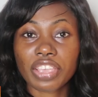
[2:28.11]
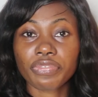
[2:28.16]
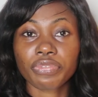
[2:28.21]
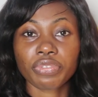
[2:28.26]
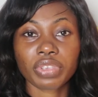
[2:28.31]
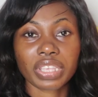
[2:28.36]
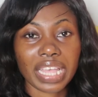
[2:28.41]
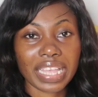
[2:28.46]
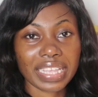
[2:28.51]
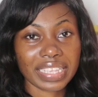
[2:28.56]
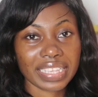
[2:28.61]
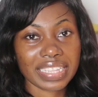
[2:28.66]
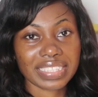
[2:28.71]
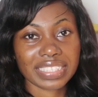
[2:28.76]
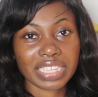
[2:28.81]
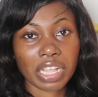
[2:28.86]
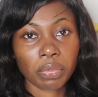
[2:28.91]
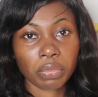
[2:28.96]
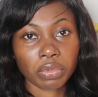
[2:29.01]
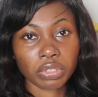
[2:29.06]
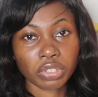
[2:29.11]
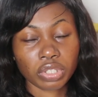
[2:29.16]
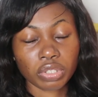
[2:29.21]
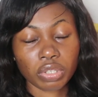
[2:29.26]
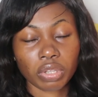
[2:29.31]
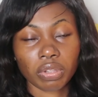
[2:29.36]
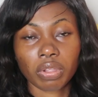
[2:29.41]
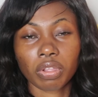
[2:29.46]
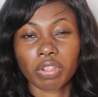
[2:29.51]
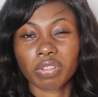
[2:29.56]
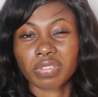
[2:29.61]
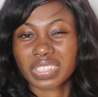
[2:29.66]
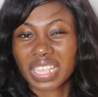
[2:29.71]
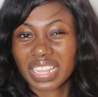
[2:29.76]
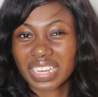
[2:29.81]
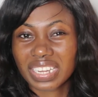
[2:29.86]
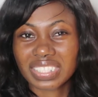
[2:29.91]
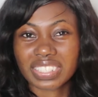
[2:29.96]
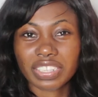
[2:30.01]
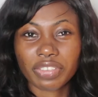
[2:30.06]
if you can't get almond oil,
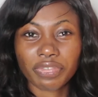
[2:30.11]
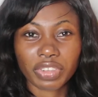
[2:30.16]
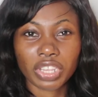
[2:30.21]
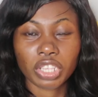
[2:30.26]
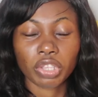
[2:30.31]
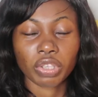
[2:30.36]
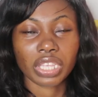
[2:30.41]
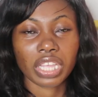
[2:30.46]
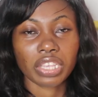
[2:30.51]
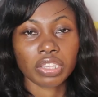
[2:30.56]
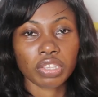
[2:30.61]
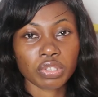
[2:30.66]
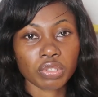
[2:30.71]
alternatively you can